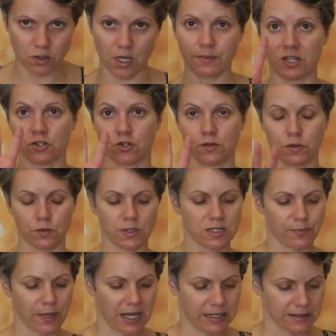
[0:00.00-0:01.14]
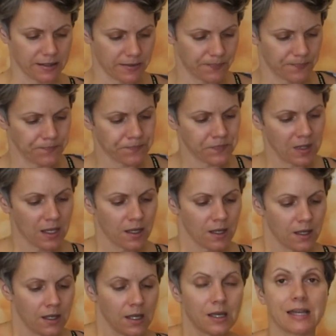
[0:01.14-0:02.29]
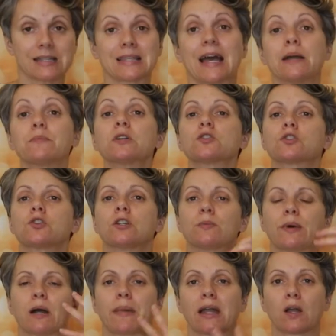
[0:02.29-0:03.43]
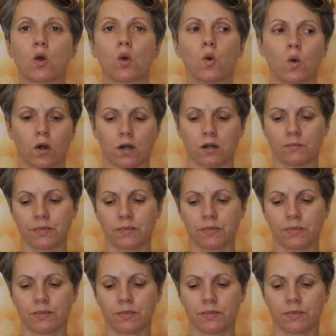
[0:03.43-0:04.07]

So I measure in three spots. Because I'm concerned about my core.